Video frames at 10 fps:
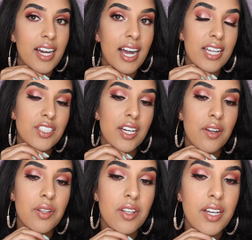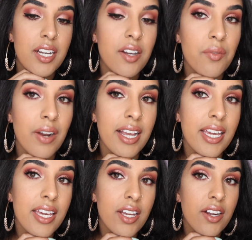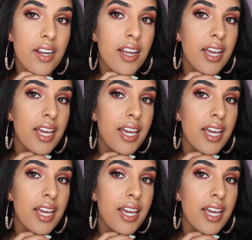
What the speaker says: eyeshadow look right here.